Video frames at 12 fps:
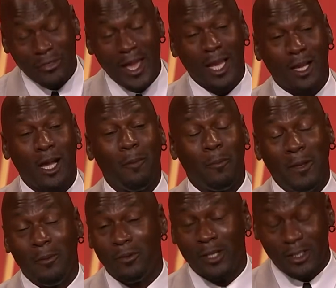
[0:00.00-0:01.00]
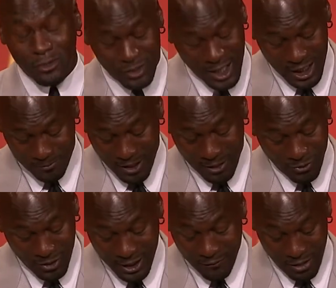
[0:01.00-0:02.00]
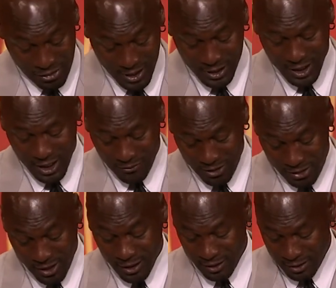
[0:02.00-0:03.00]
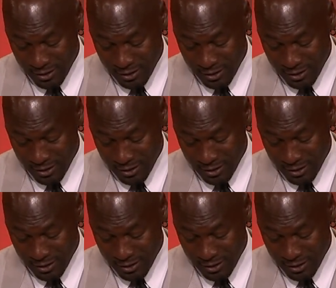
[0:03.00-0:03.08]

thank a couple people that you guys probably wouldn't even think that I would think.